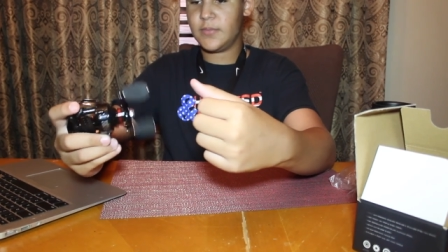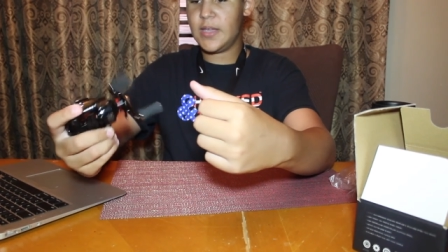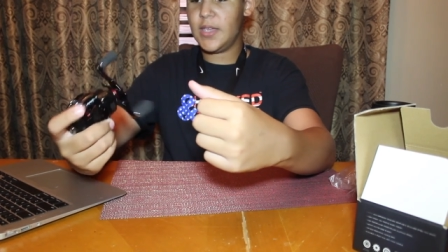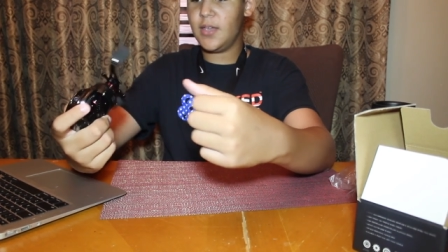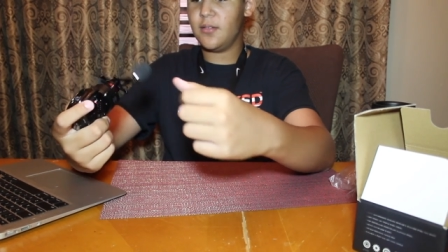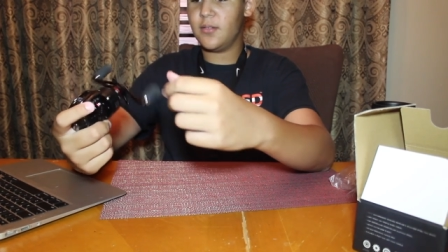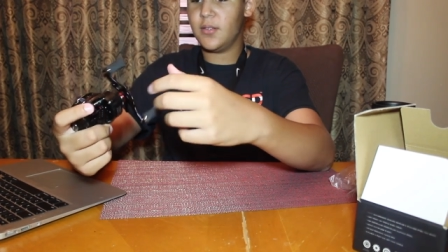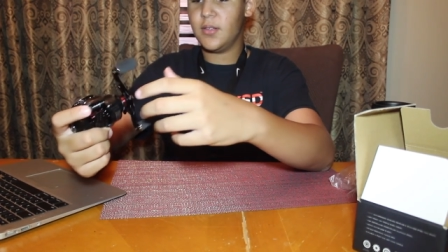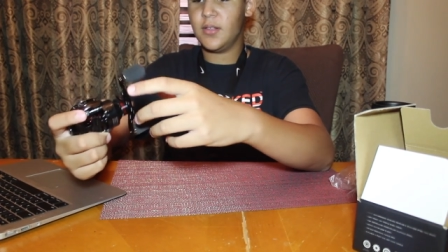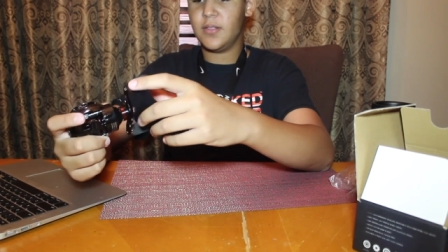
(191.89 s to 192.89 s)
thingy,
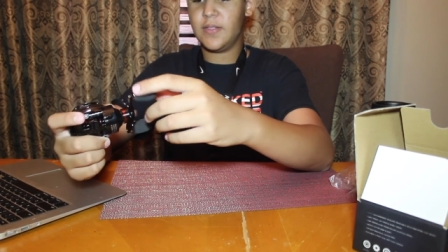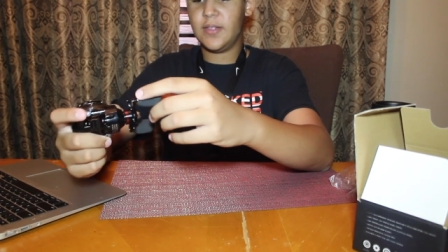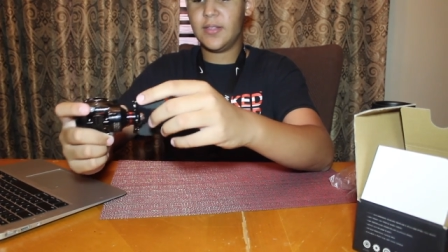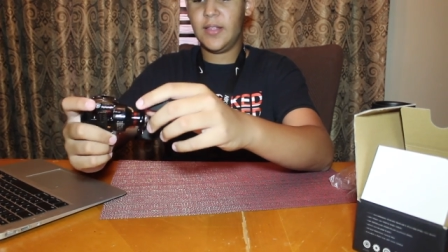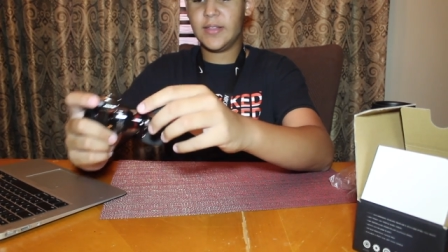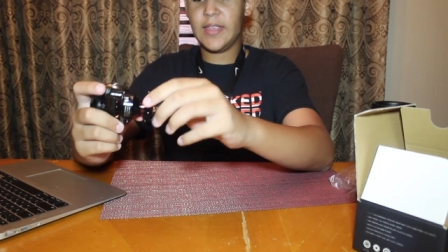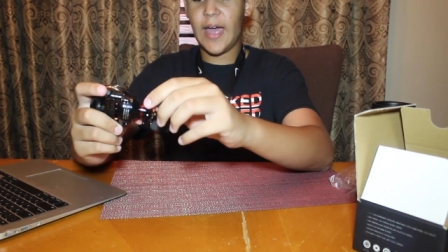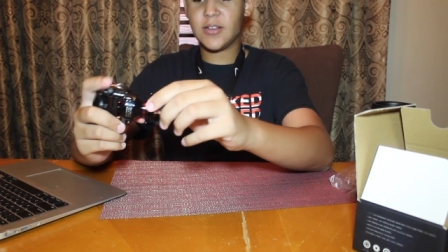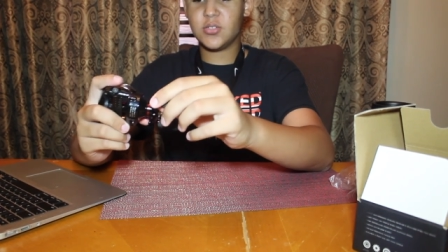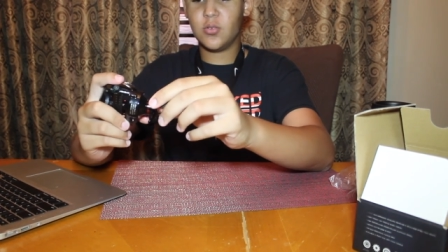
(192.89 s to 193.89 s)
like the
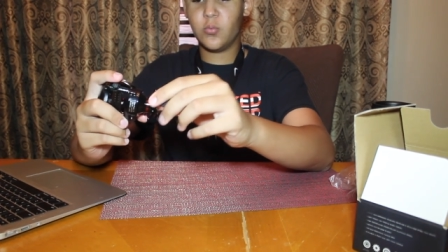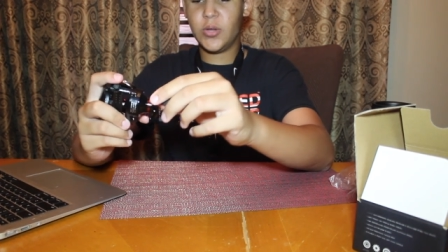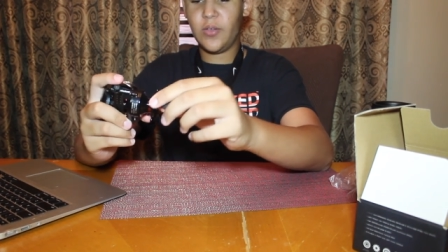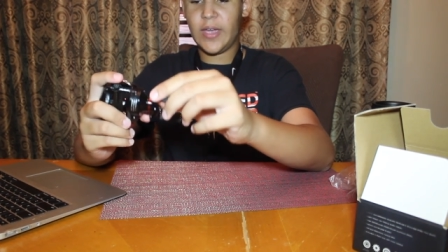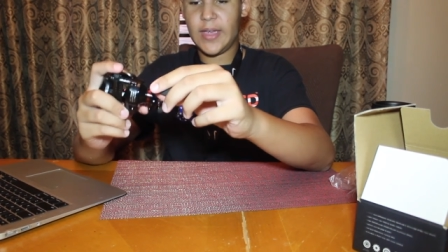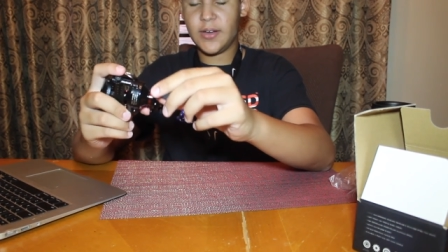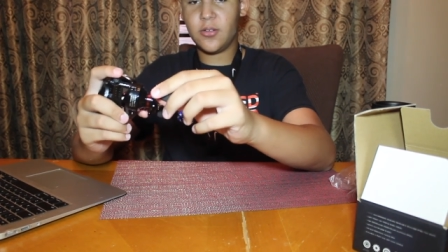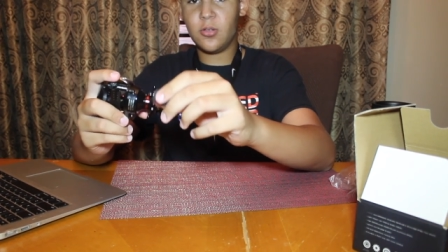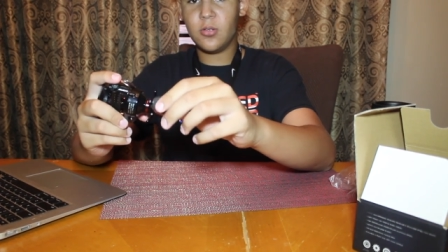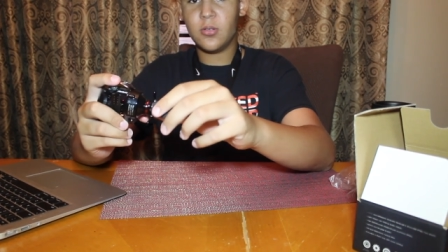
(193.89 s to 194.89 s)
actual reel
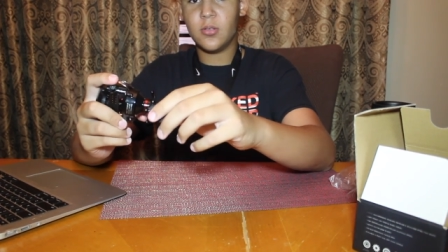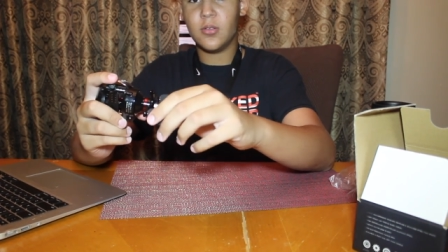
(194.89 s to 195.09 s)
handle